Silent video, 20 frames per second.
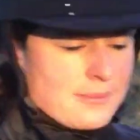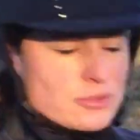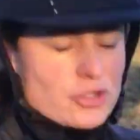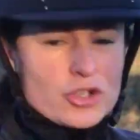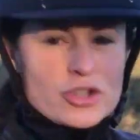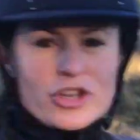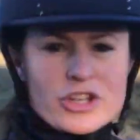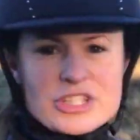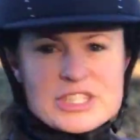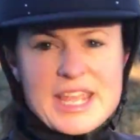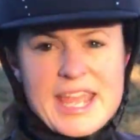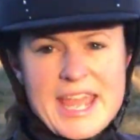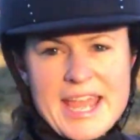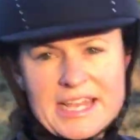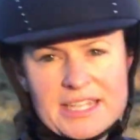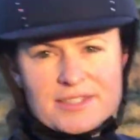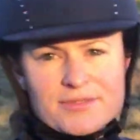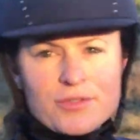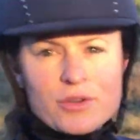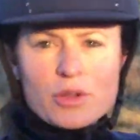do those
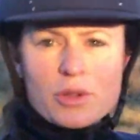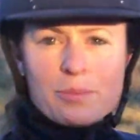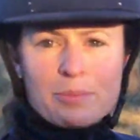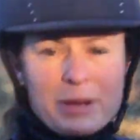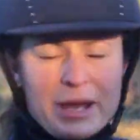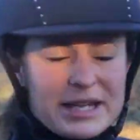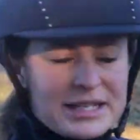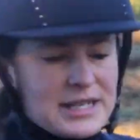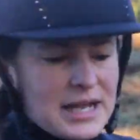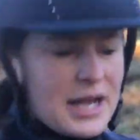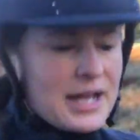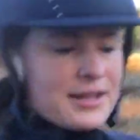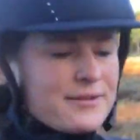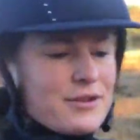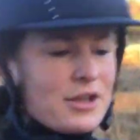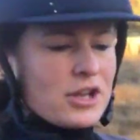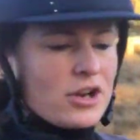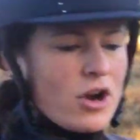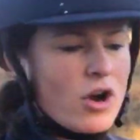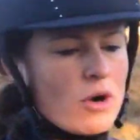counts for, the better. If
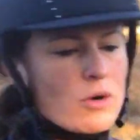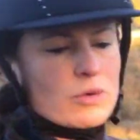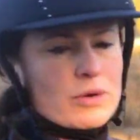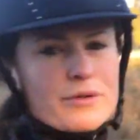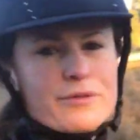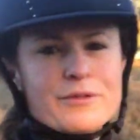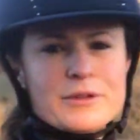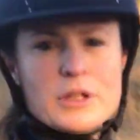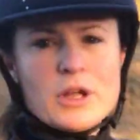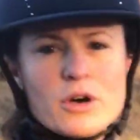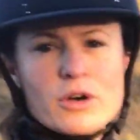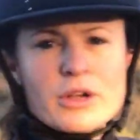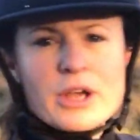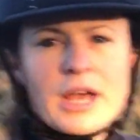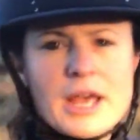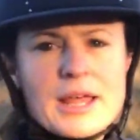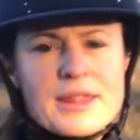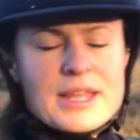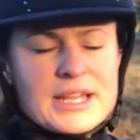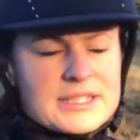you can hold it for
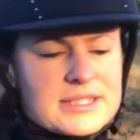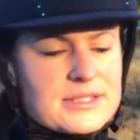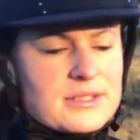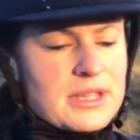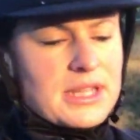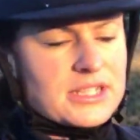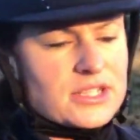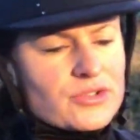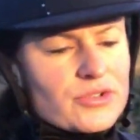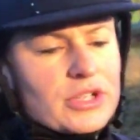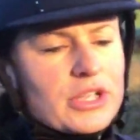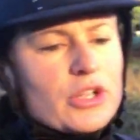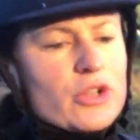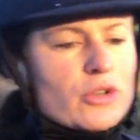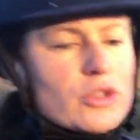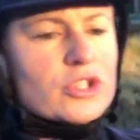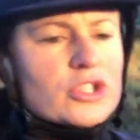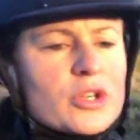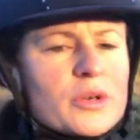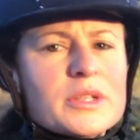longer, that's really
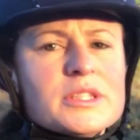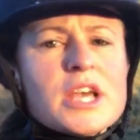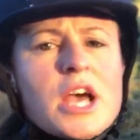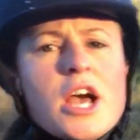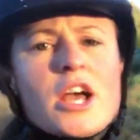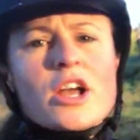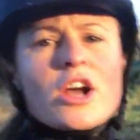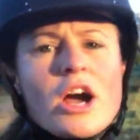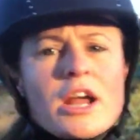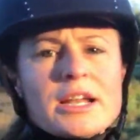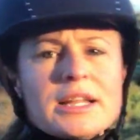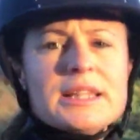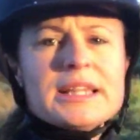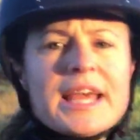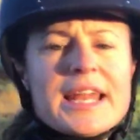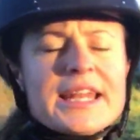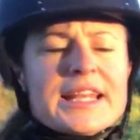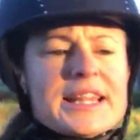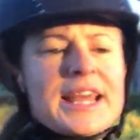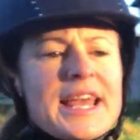good. So it's kind of
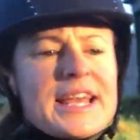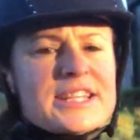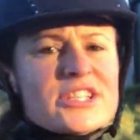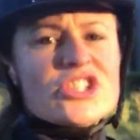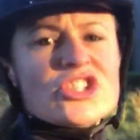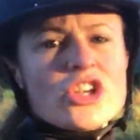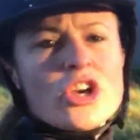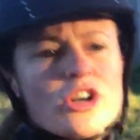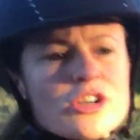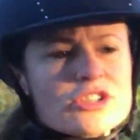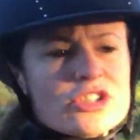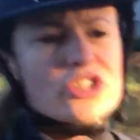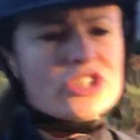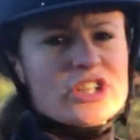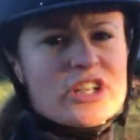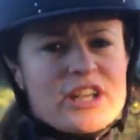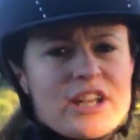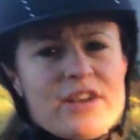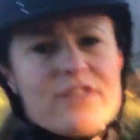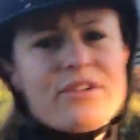letting the extra
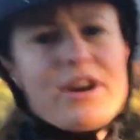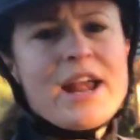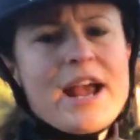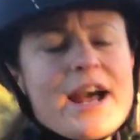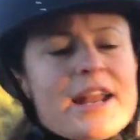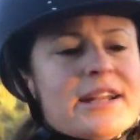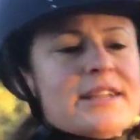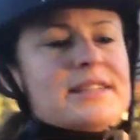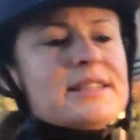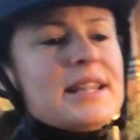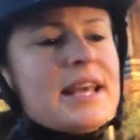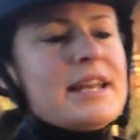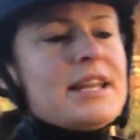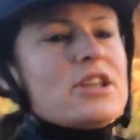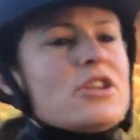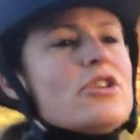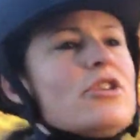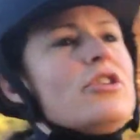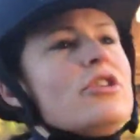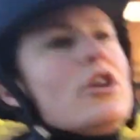oxygen get around. It's
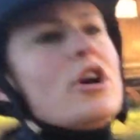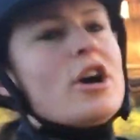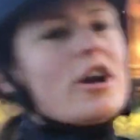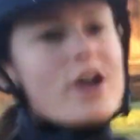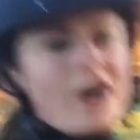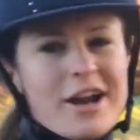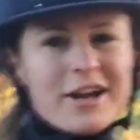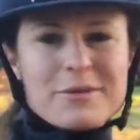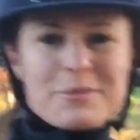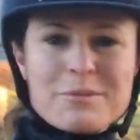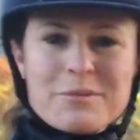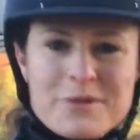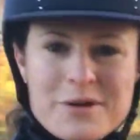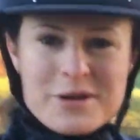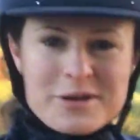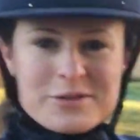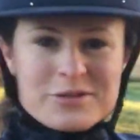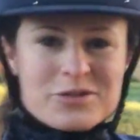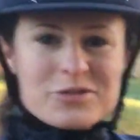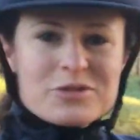letting you kind of
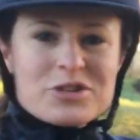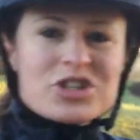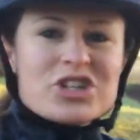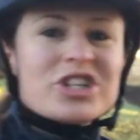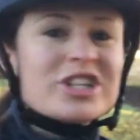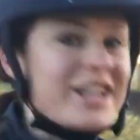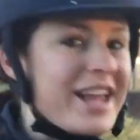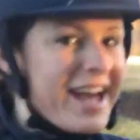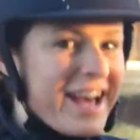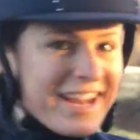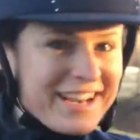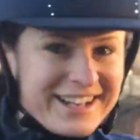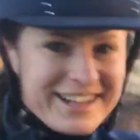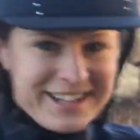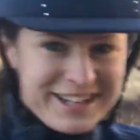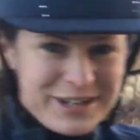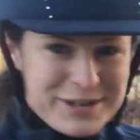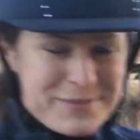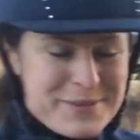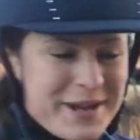chill out a
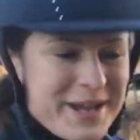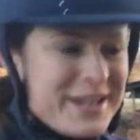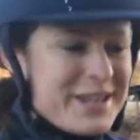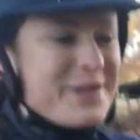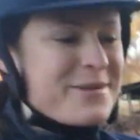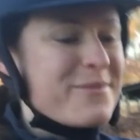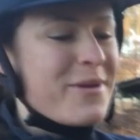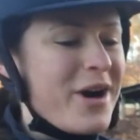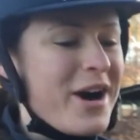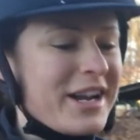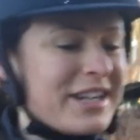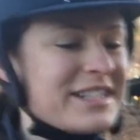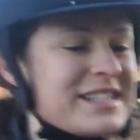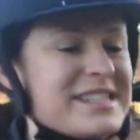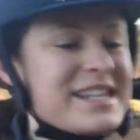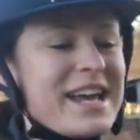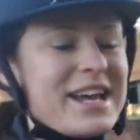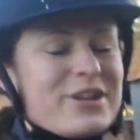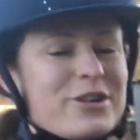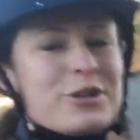little bit, your mind
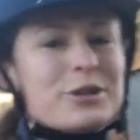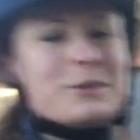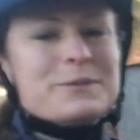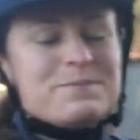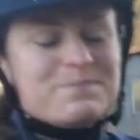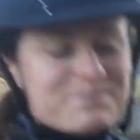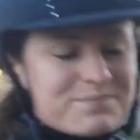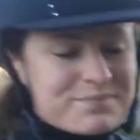settle,